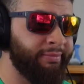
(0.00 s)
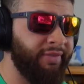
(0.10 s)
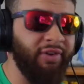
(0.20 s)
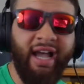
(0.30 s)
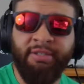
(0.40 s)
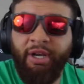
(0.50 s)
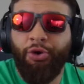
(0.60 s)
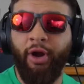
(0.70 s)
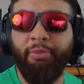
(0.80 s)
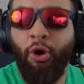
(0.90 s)
If you got some in the
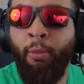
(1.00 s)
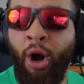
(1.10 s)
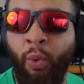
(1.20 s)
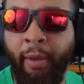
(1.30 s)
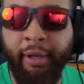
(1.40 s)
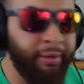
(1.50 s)
crib, throw them on with me.